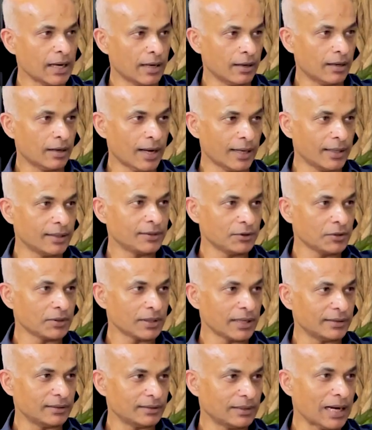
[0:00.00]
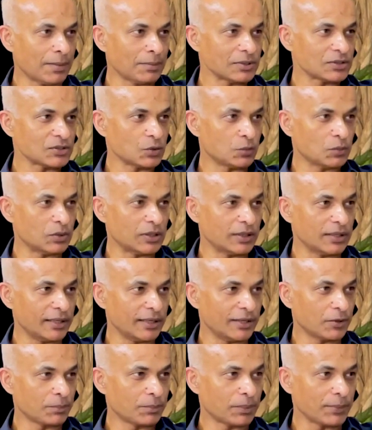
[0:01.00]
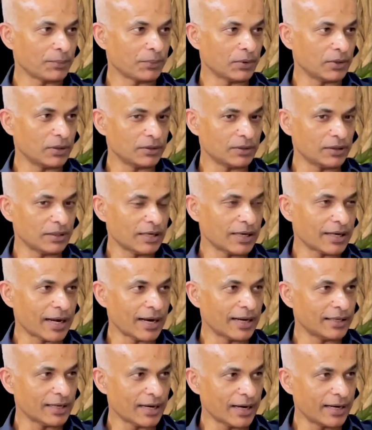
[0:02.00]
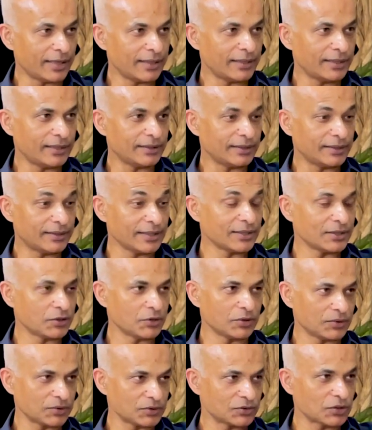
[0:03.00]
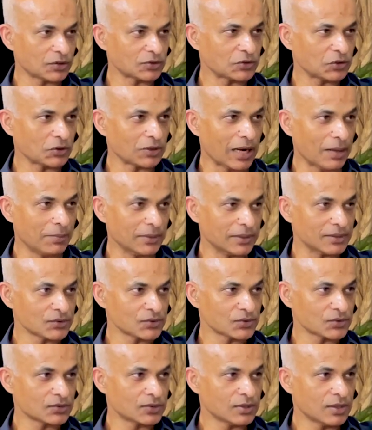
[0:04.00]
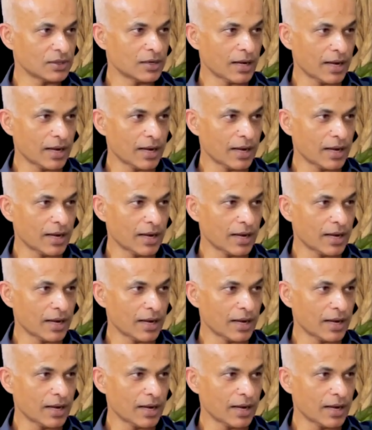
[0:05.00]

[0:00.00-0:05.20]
Yeah, you're right. Glamour is the word. You know, people like I didn't know it was not so glamorous.